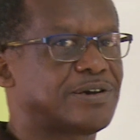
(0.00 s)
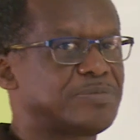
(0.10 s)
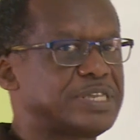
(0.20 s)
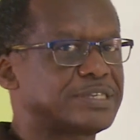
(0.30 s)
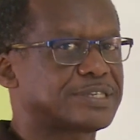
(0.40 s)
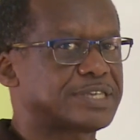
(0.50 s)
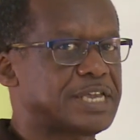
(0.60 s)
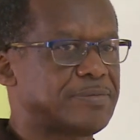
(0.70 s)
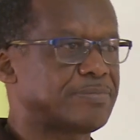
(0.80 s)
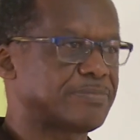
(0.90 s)
They all mean the
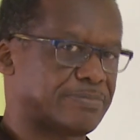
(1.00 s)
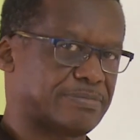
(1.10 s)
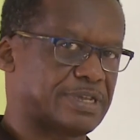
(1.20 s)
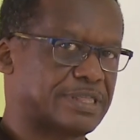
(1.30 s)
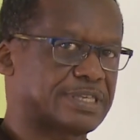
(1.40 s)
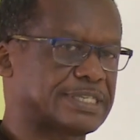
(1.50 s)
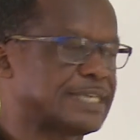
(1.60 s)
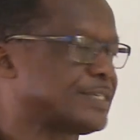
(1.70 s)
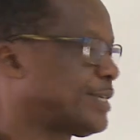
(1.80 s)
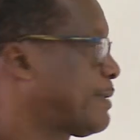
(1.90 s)
same in this
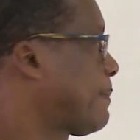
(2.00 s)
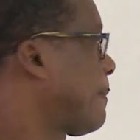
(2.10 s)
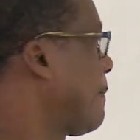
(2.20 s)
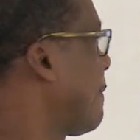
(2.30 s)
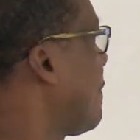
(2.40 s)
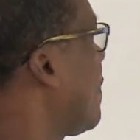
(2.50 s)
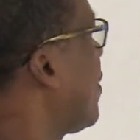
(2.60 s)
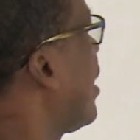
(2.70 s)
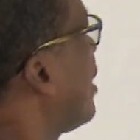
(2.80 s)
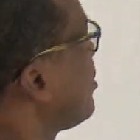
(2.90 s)
lesson.
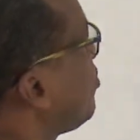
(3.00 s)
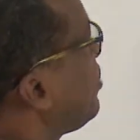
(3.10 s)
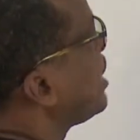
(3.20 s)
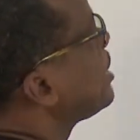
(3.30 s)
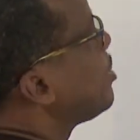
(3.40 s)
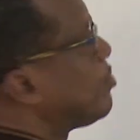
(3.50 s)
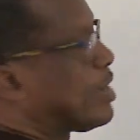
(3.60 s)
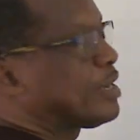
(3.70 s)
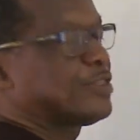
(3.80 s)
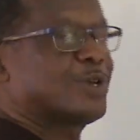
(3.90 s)
And the bigger
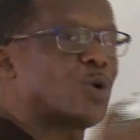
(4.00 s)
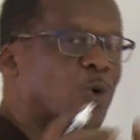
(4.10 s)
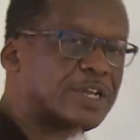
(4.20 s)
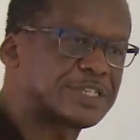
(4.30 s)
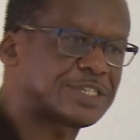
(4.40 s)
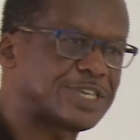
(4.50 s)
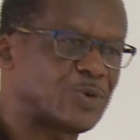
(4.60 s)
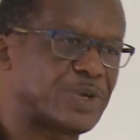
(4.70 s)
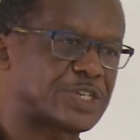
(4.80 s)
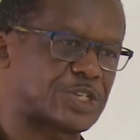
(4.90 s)
number, the
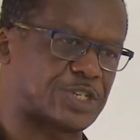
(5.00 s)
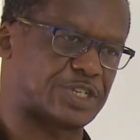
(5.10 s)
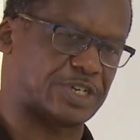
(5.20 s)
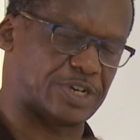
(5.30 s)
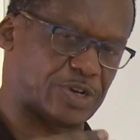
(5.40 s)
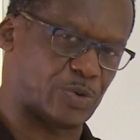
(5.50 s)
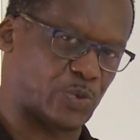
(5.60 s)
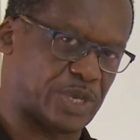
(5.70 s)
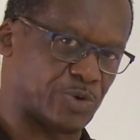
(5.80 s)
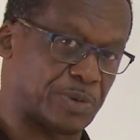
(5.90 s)
quantity which
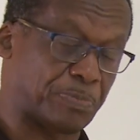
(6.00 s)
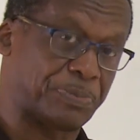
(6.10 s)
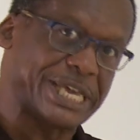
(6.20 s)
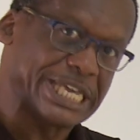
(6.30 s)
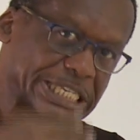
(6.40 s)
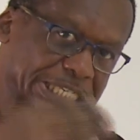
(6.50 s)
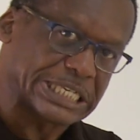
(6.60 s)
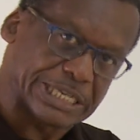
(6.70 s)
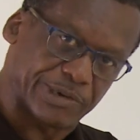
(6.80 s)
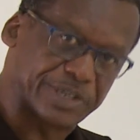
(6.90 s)
we
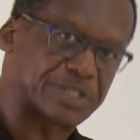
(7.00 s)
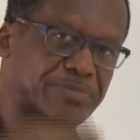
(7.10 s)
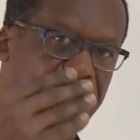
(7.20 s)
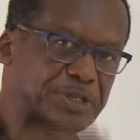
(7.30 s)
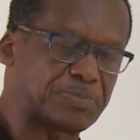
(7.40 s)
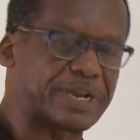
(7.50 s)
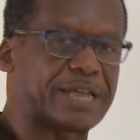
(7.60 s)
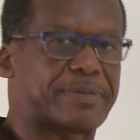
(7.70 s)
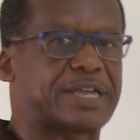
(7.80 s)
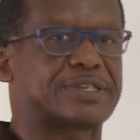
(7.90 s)
repeatedly going to
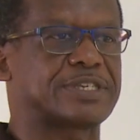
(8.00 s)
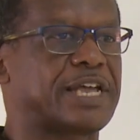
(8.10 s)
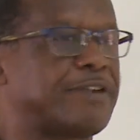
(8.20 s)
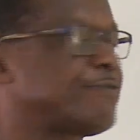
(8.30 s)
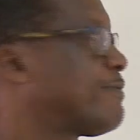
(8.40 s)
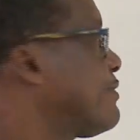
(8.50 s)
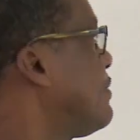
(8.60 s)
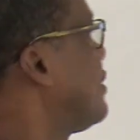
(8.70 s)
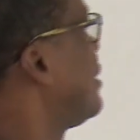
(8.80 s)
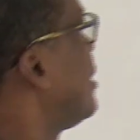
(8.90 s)
multiply by itself,
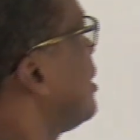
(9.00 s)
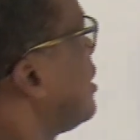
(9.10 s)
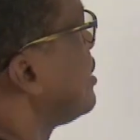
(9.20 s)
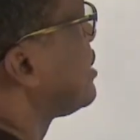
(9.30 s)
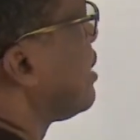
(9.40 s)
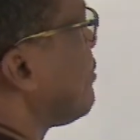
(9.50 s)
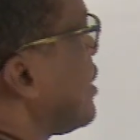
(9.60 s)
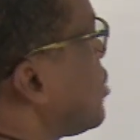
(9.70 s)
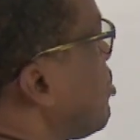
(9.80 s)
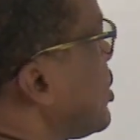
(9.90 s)
is given a